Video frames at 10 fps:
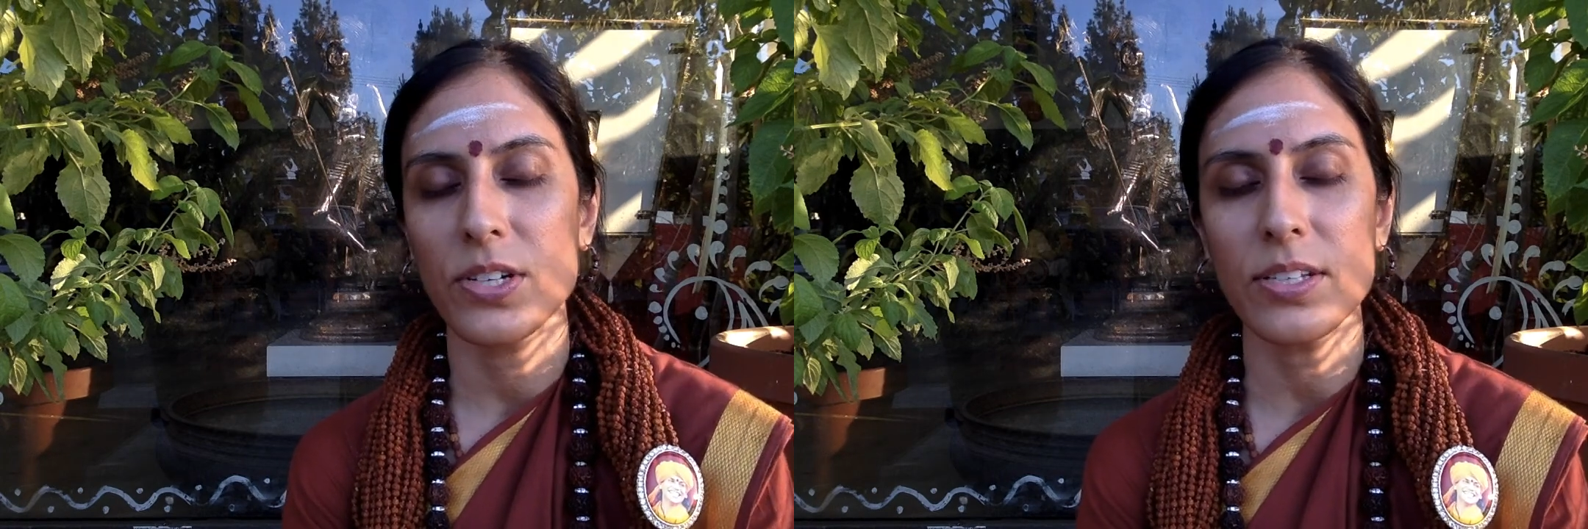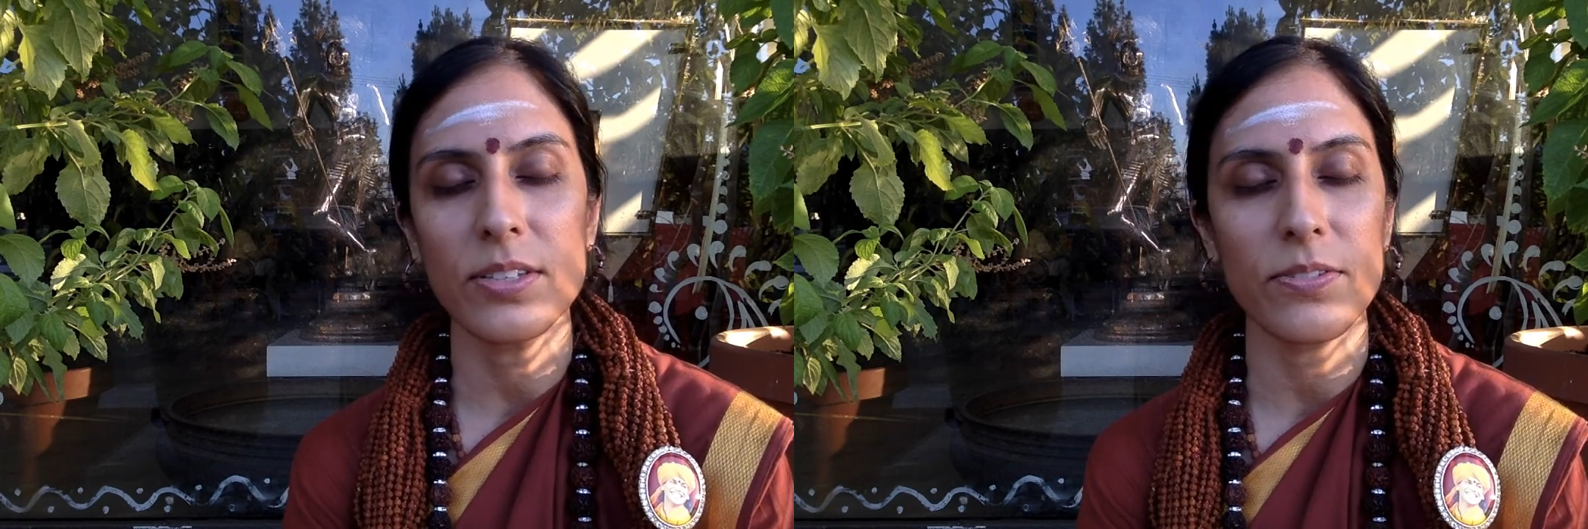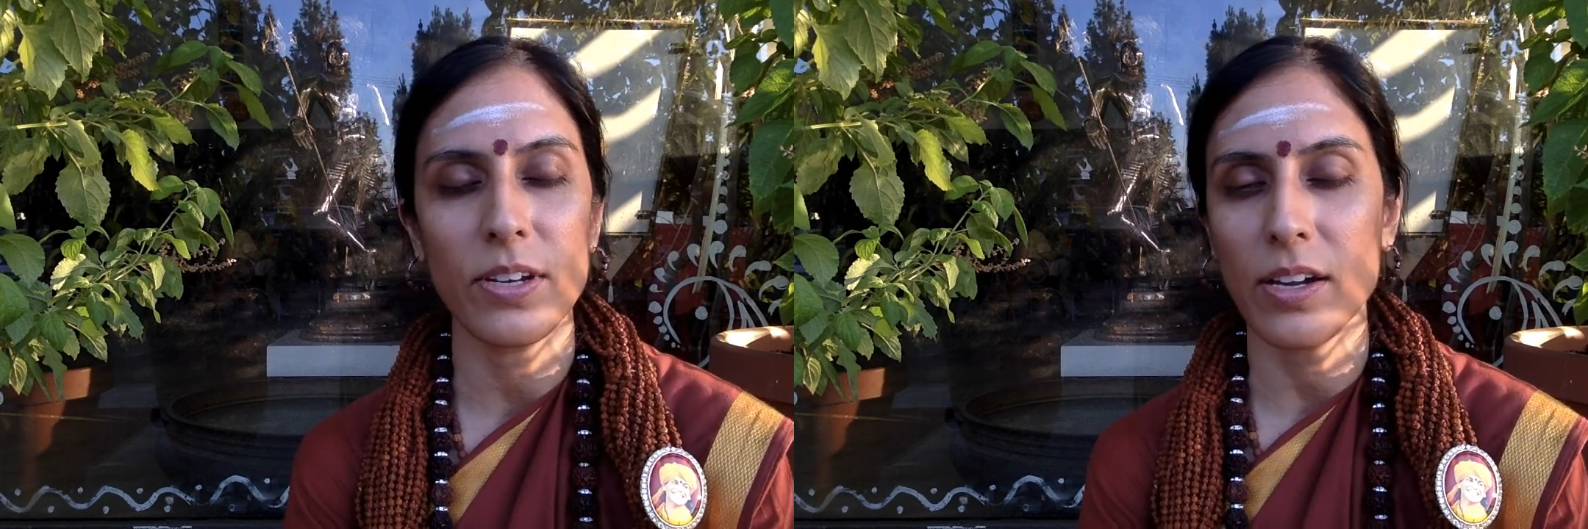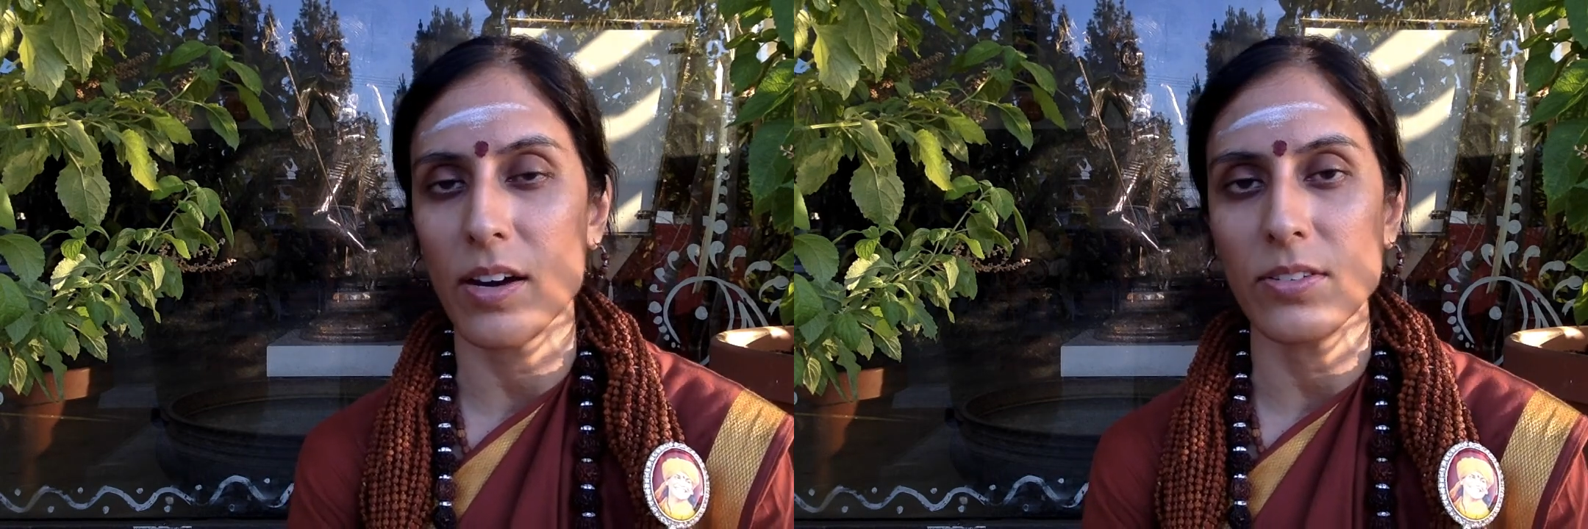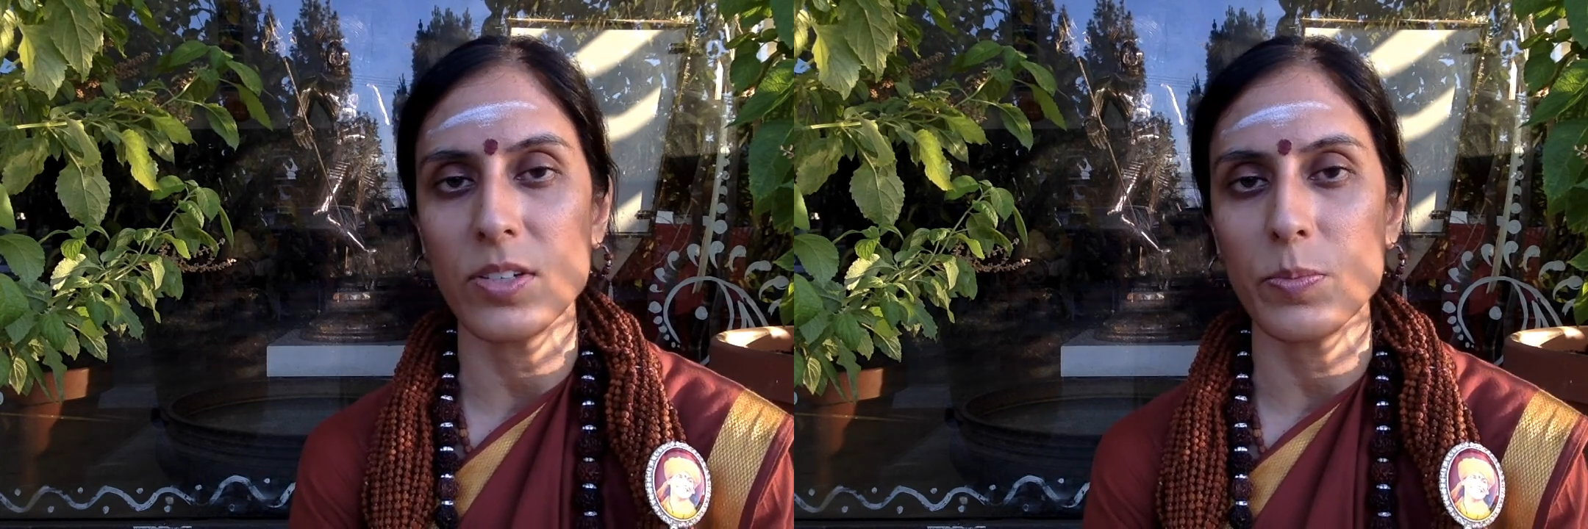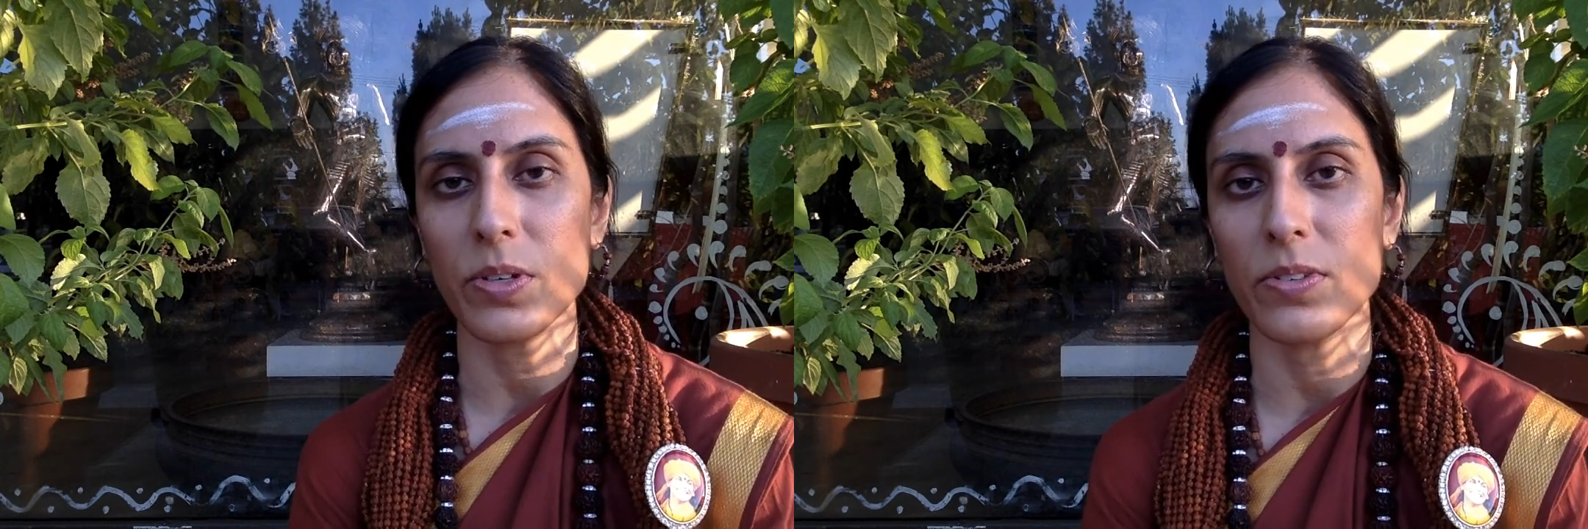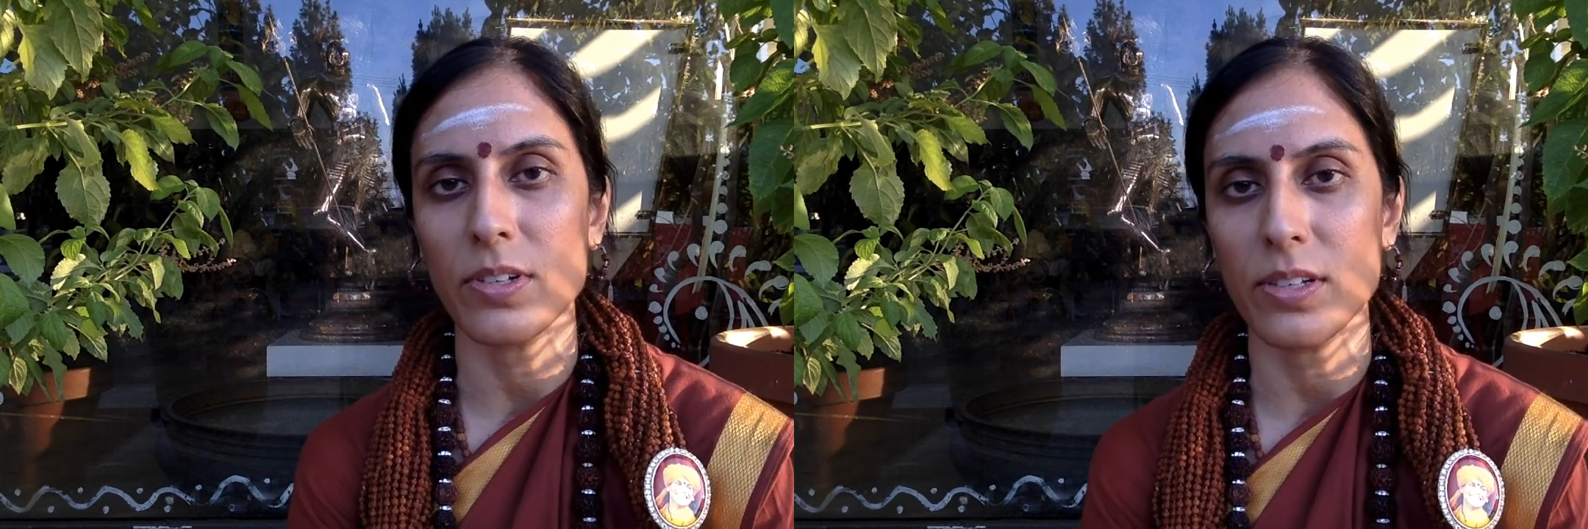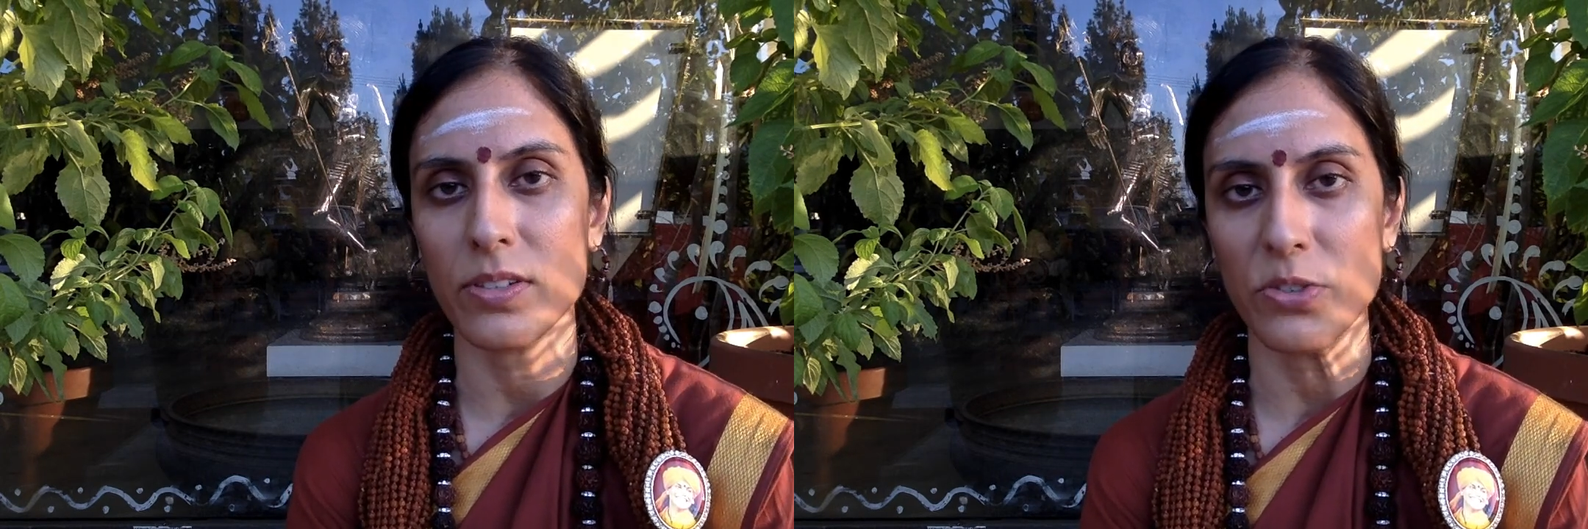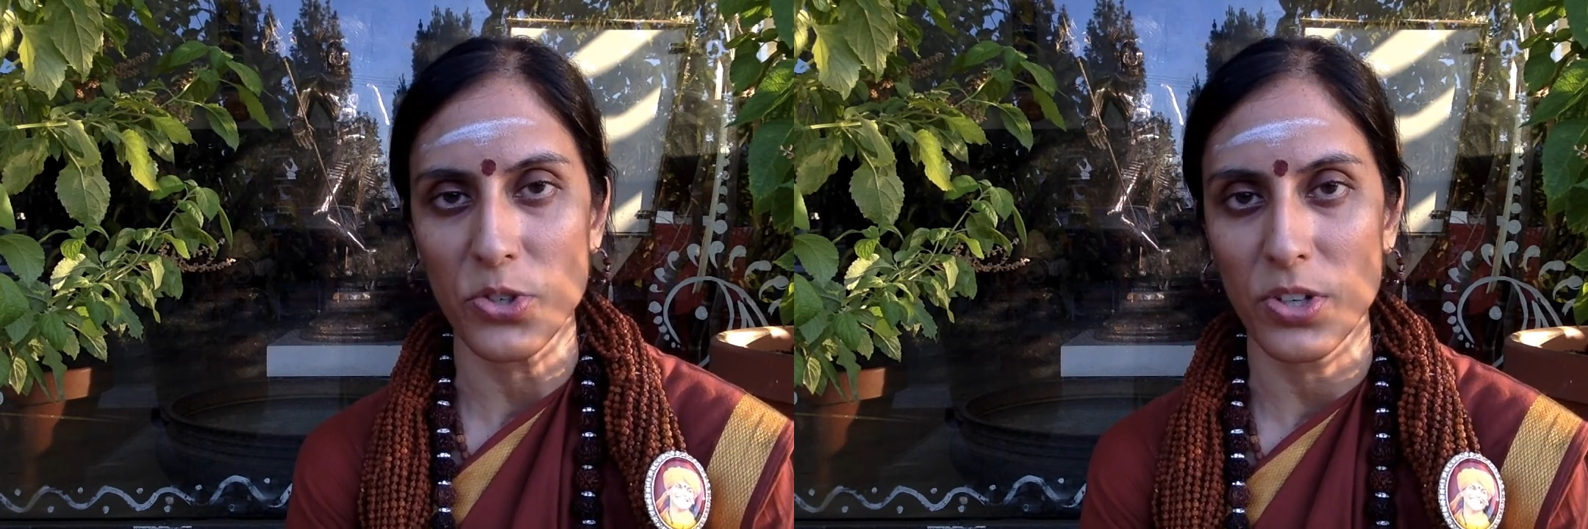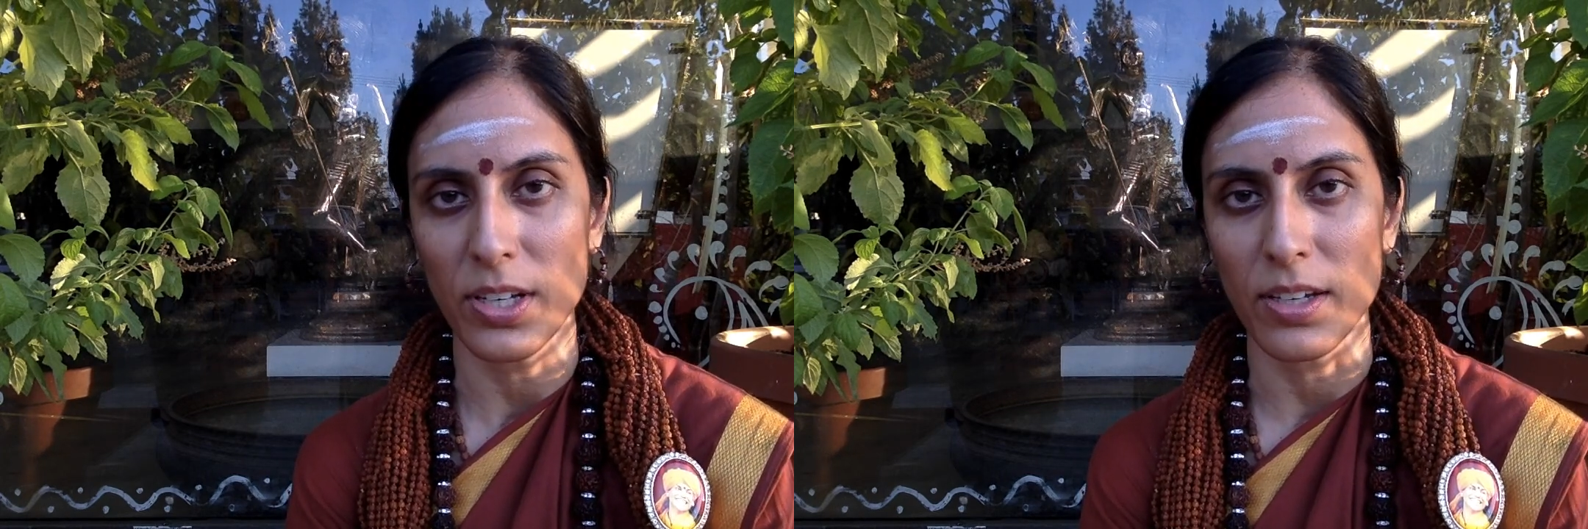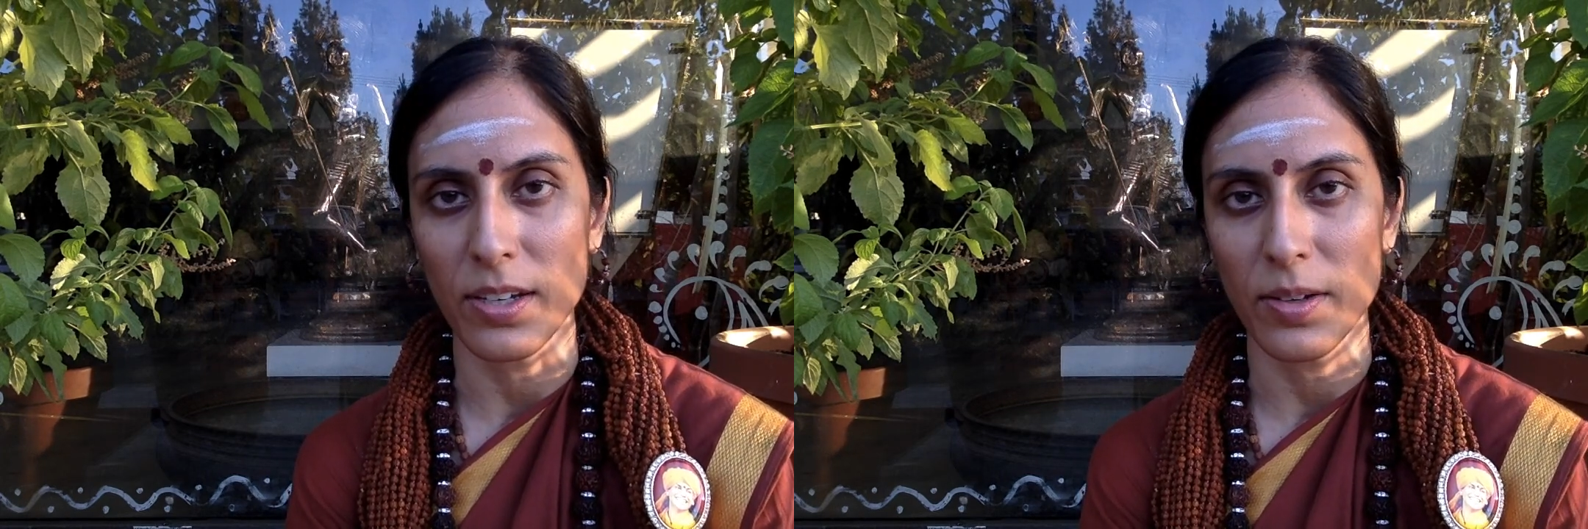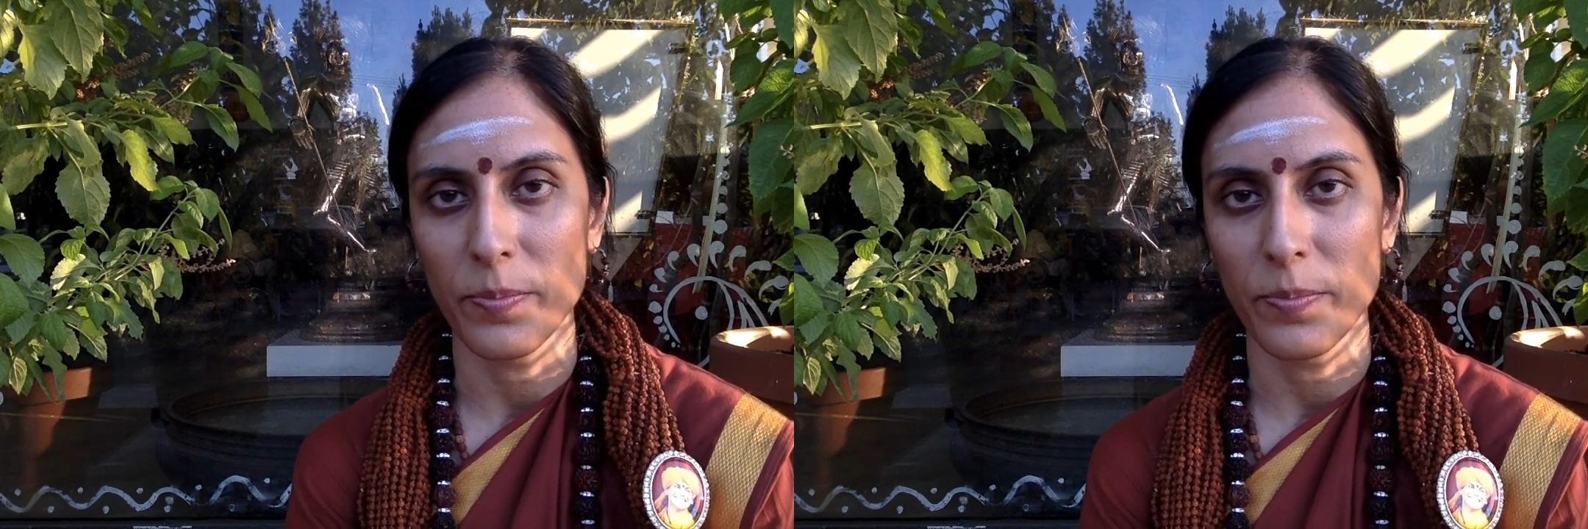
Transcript: just the very concept of it is intriguing,